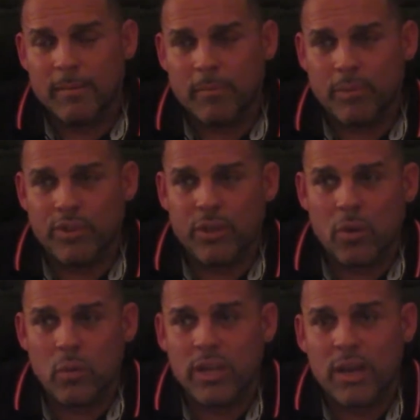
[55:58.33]
But the
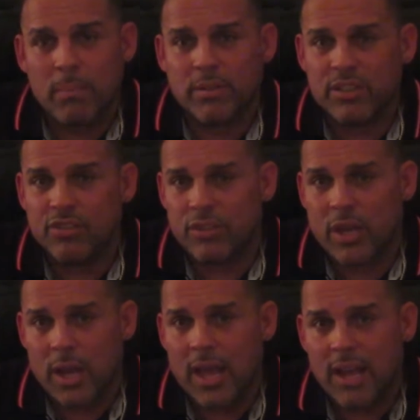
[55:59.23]
only competition that
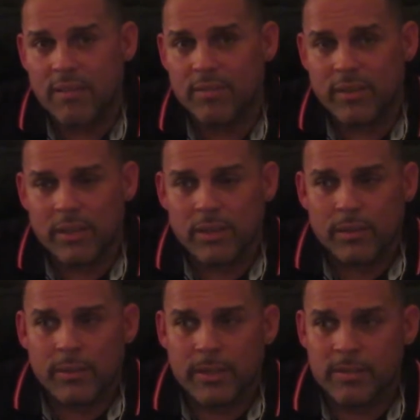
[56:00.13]
I have
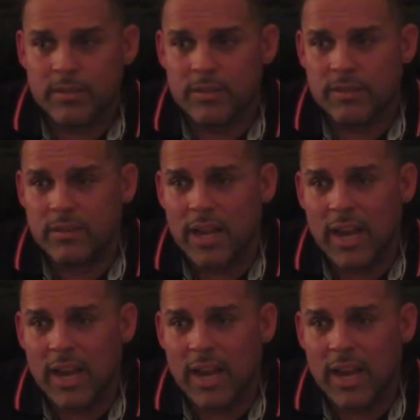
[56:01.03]
is that